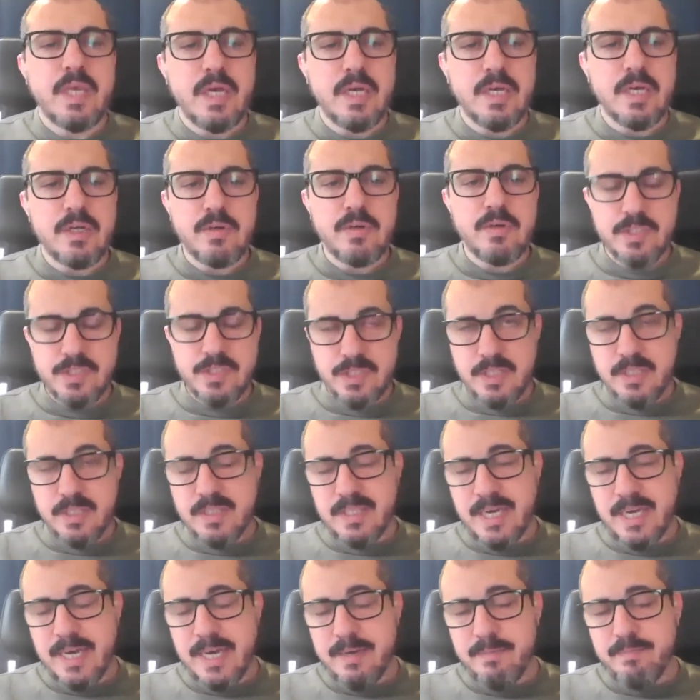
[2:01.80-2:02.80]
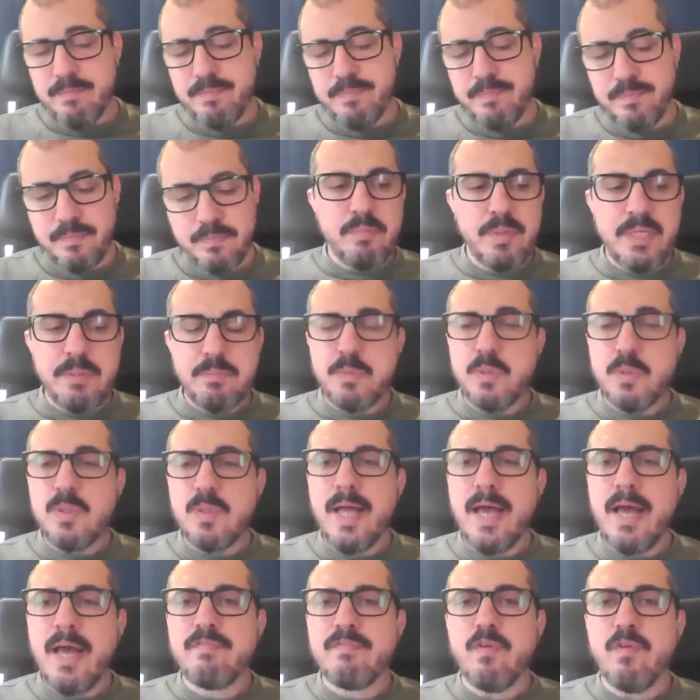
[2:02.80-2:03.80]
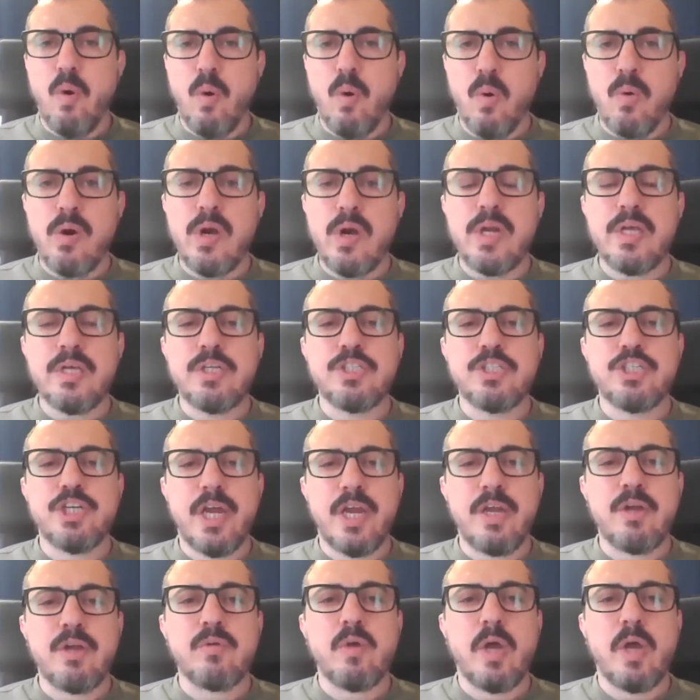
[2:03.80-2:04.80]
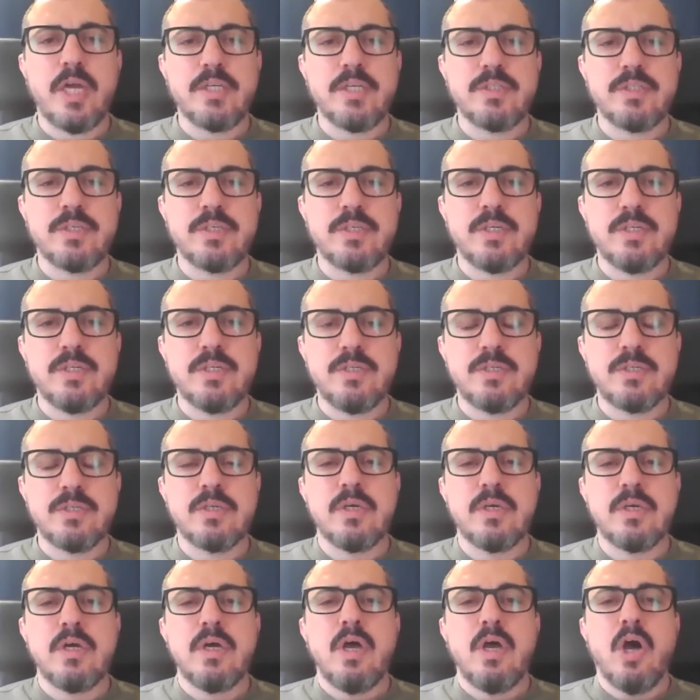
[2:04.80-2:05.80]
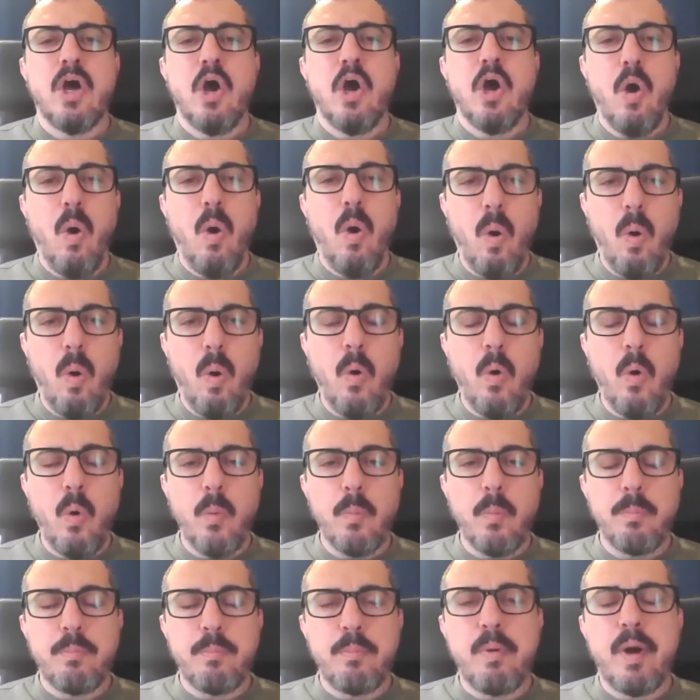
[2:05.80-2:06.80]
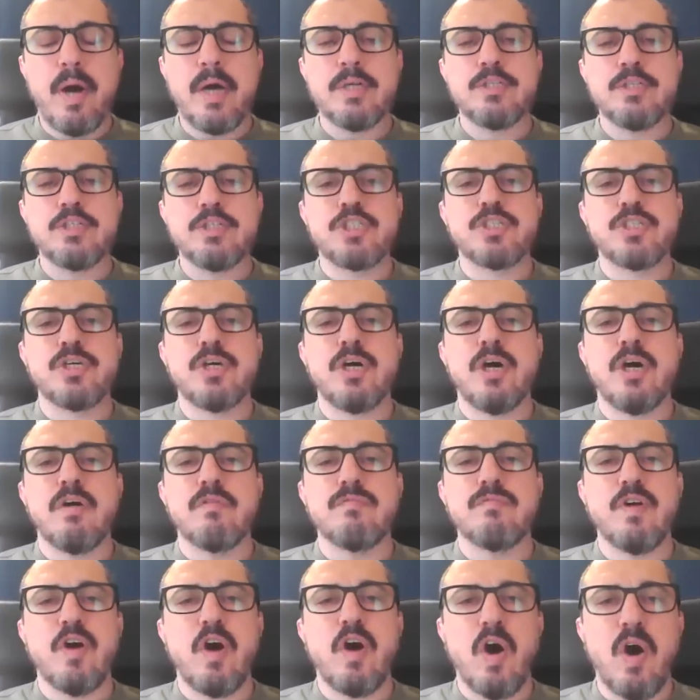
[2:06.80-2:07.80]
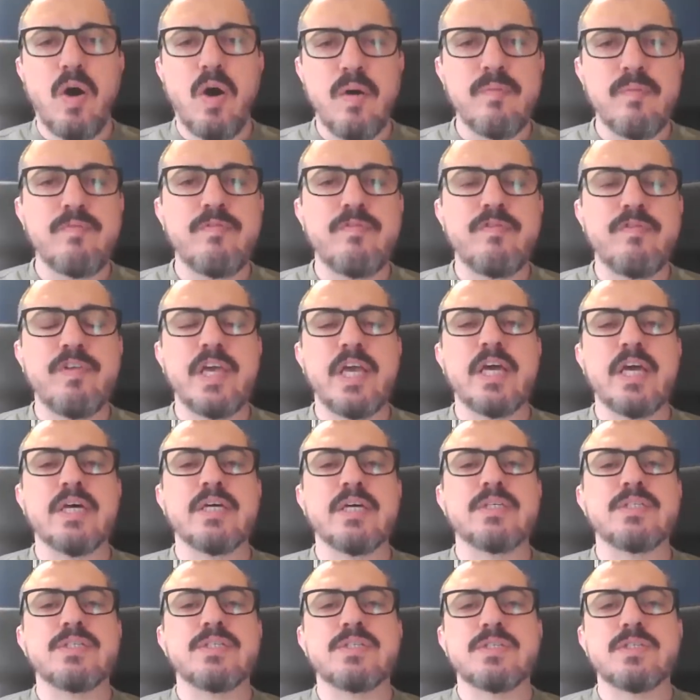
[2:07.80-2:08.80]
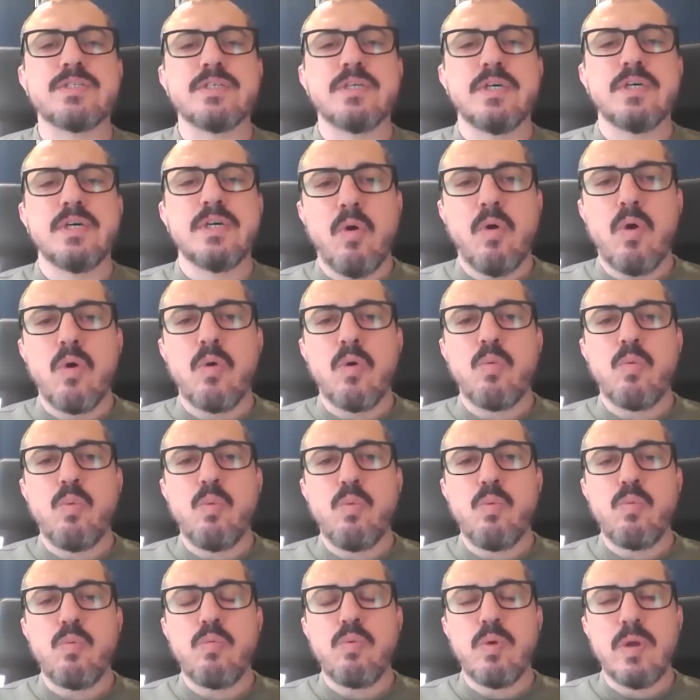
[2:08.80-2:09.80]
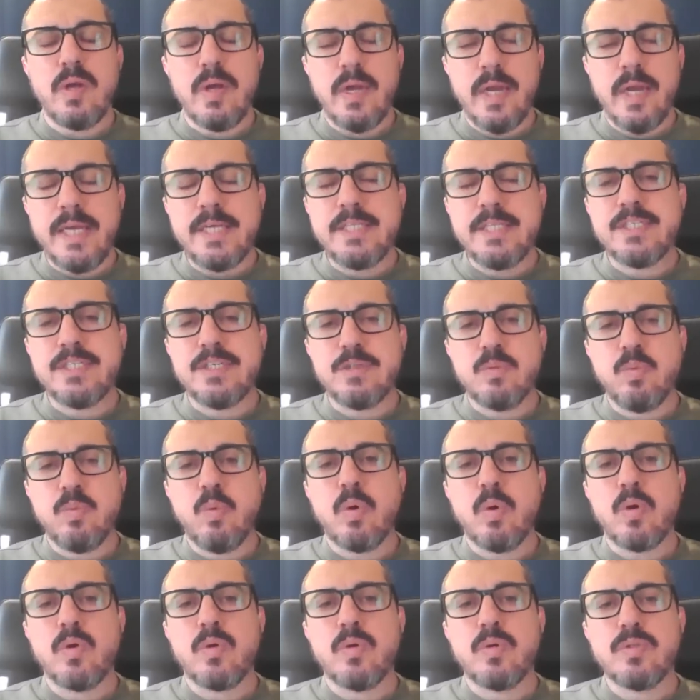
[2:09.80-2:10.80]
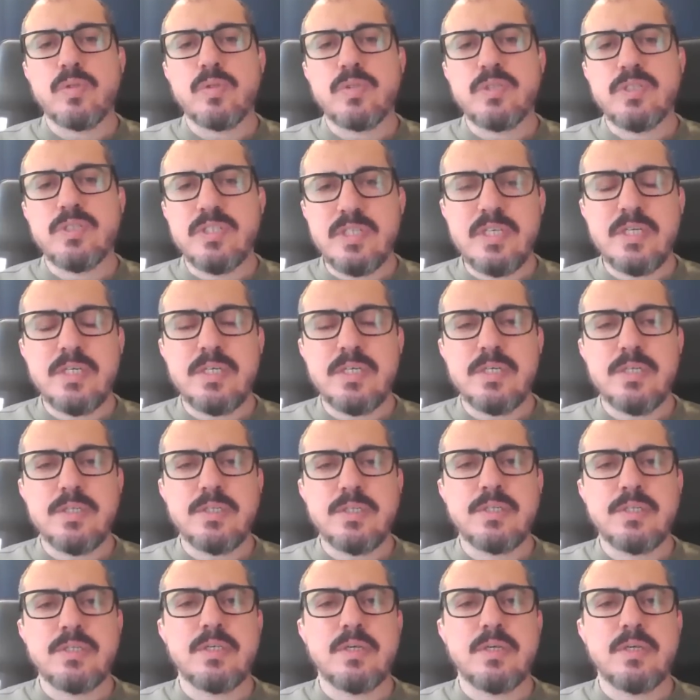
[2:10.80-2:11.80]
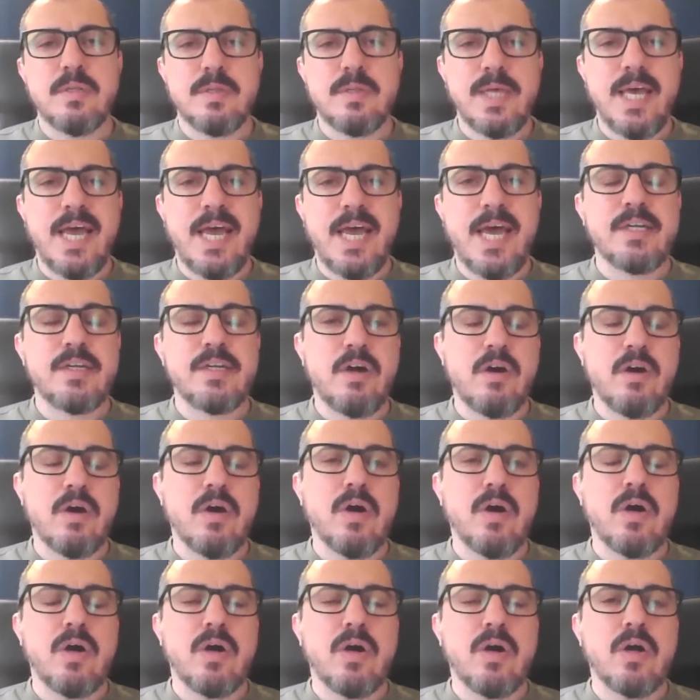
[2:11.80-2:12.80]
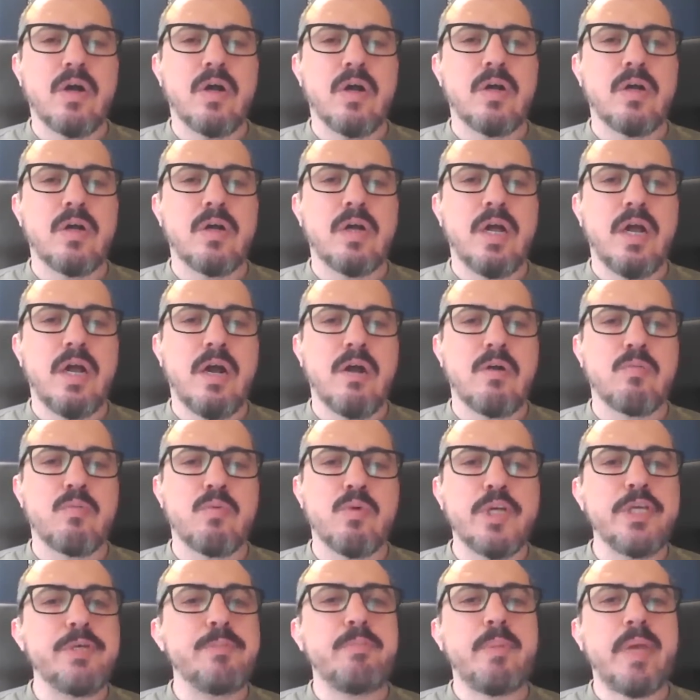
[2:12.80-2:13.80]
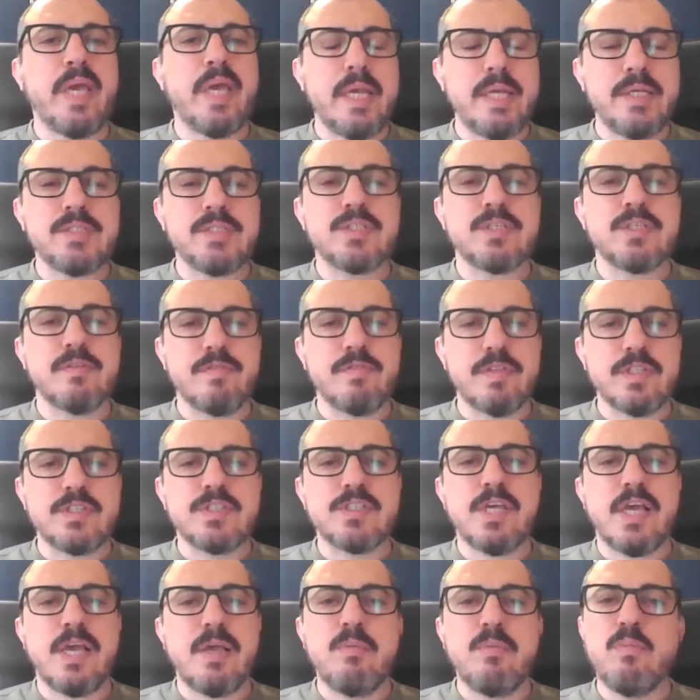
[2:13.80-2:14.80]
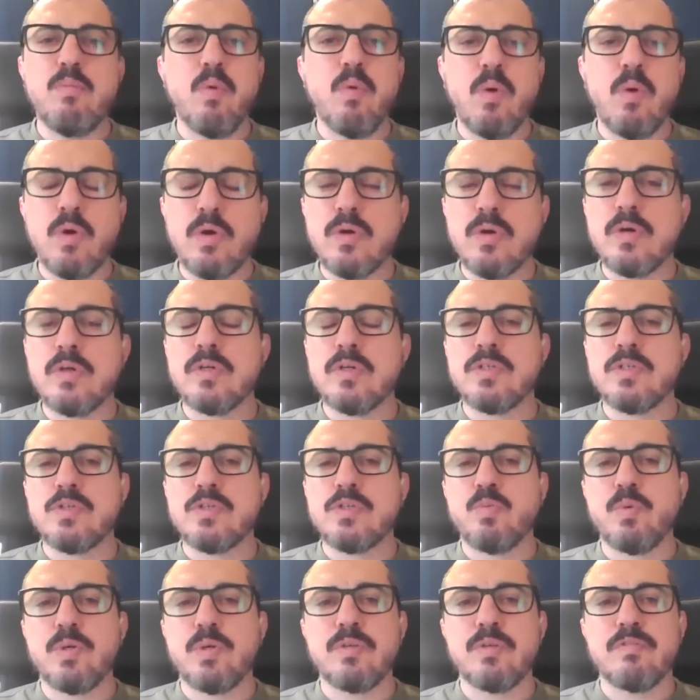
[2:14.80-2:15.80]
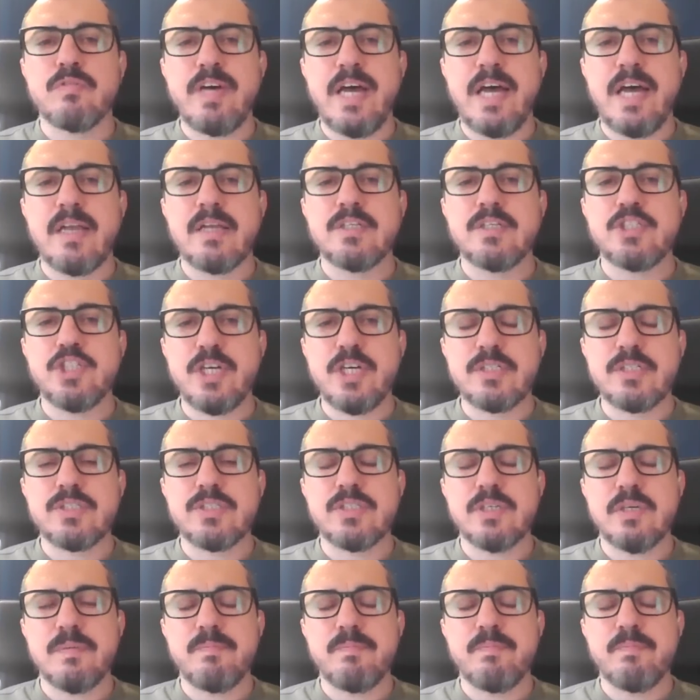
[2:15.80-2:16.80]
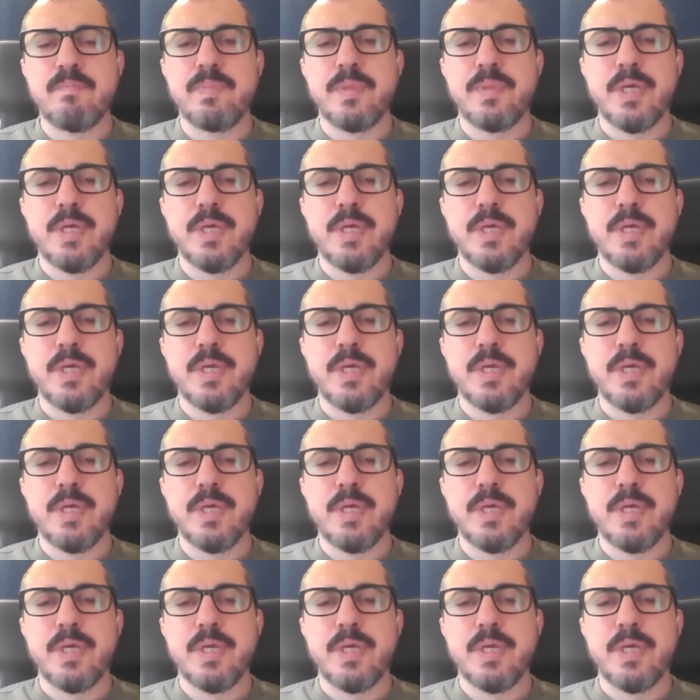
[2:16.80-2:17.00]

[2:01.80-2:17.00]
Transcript: And Chris did that. People have already generated a whole bunch of obvious or related word seeds that are repeats of the same words with a valid checksum